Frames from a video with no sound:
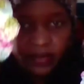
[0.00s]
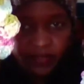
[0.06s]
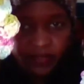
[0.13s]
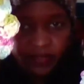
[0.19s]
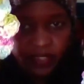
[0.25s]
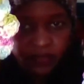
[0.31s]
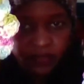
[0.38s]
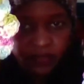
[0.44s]
of
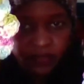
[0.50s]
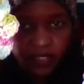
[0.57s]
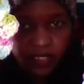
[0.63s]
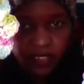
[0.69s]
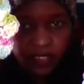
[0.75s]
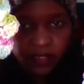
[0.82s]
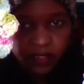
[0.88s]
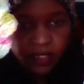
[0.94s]
each of
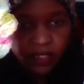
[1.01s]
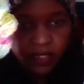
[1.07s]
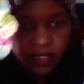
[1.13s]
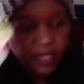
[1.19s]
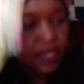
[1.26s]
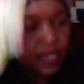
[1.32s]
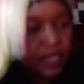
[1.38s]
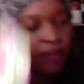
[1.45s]
these,
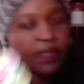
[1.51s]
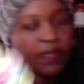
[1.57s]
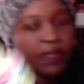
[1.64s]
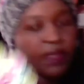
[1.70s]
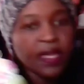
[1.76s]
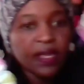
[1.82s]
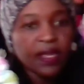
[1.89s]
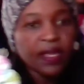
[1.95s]
and
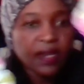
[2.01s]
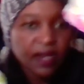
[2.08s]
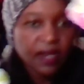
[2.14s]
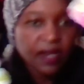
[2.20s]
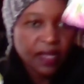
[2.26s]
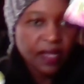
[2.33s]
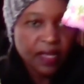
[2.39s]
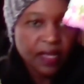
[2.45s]
then
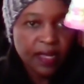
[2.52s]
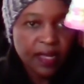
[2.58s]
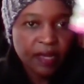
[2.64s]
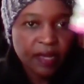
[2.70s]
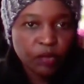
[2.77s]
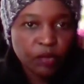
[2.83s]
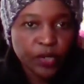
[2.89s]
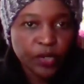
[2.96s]

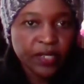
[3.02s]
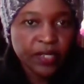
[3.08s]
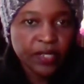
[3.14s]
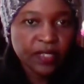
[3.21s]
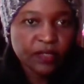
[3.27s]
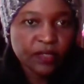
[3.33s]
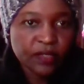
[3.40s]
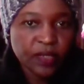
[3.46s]
I bordered
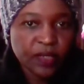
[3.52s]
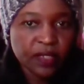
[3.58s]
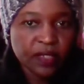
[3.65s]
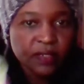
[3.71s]
this with it